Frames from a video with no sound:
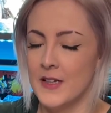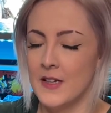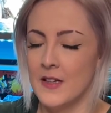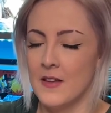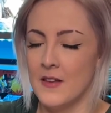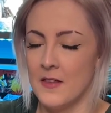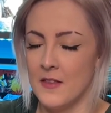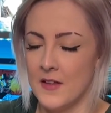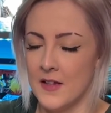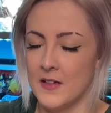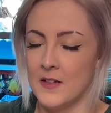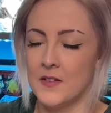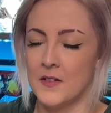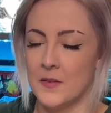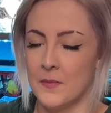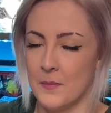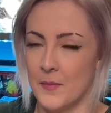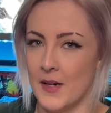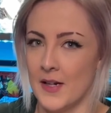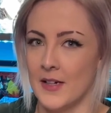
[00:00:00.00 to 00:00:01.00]
this
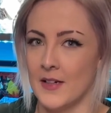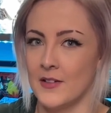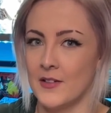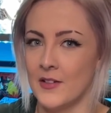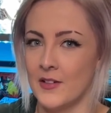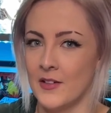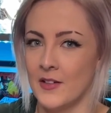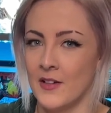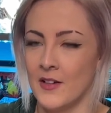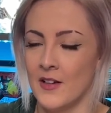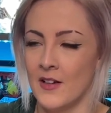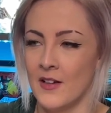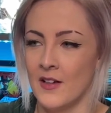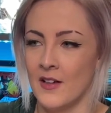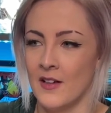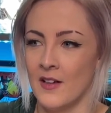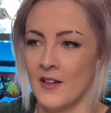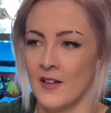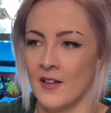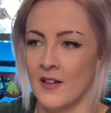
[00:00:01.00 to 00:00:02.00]
might
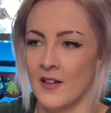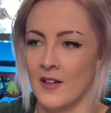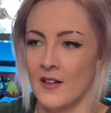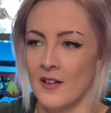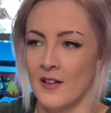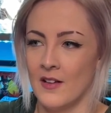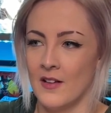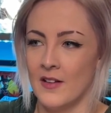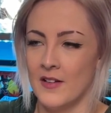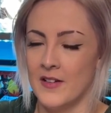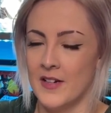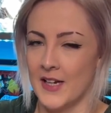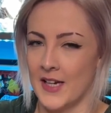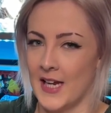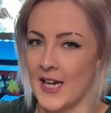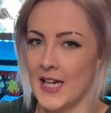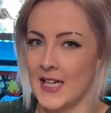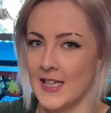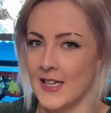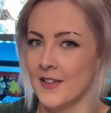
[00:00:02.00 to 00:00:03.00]

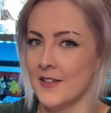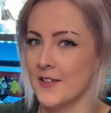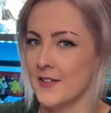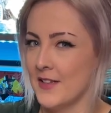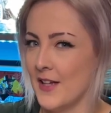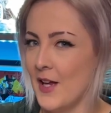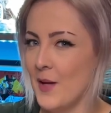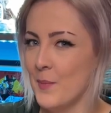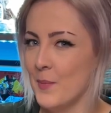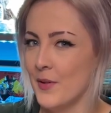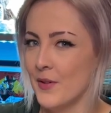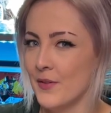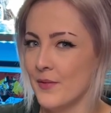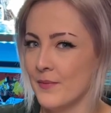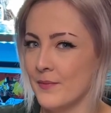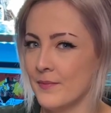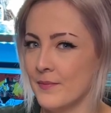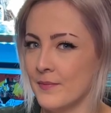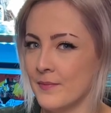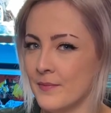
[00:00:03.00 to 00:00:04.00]
negate that step.
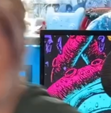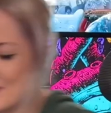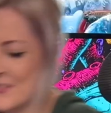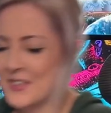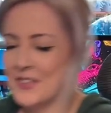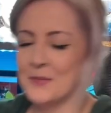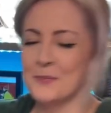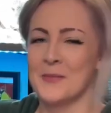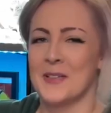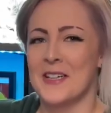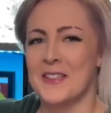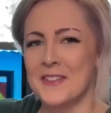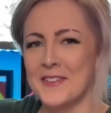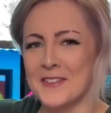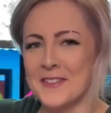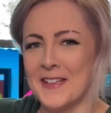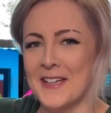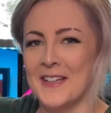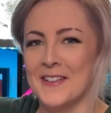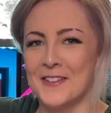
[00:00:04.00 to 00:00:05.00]
I'm kind of
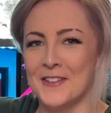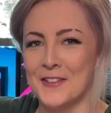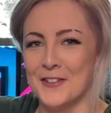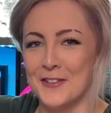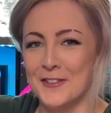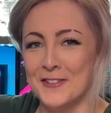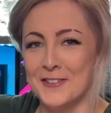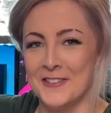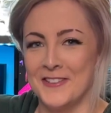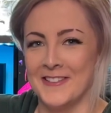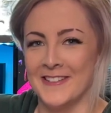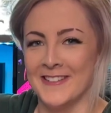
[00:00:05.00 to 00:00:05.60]
scared to touch it.